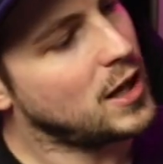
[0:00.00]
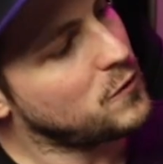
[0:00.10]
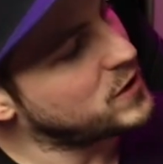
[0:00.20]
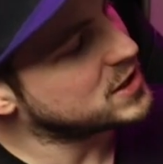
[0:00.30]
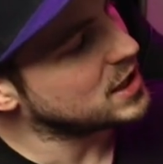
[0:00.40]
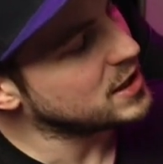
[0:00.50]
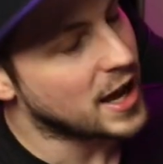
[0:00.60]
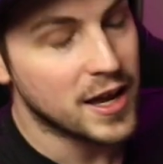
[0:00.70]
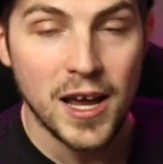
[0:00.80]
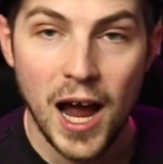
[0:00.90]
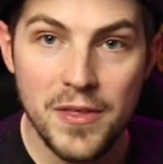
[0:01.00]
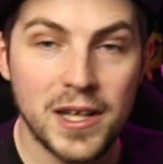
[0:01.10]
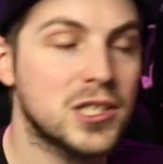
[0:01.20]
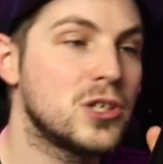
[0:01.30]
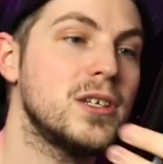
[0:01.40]
that fits in there. And
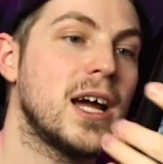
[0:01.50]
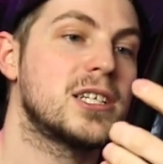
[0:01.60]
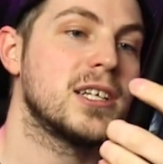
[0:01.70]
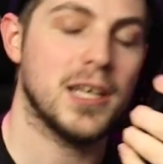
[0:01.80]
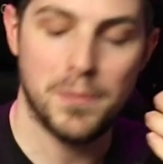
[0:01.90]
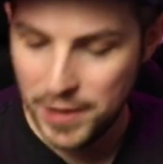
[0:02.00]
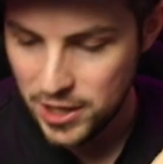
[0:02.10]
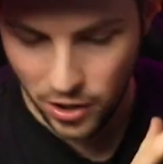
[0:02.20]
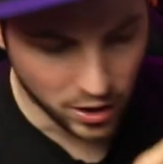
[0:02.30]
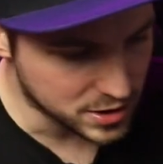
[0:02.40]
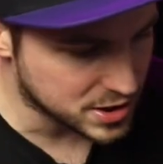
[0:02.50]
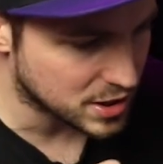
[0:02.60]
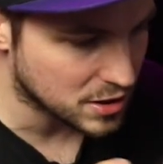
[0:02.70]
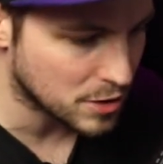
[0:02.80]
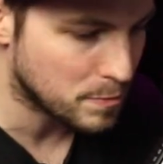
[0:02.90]
that's good actually because
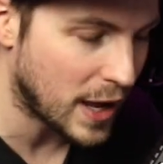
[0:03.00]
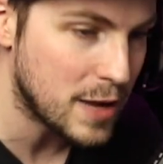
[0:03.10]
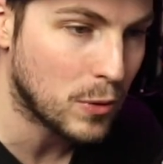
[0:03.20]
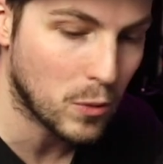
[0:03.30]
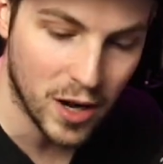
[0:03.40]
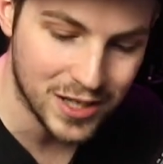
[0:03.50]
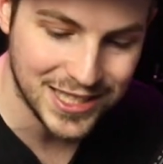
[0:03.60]
the paperwork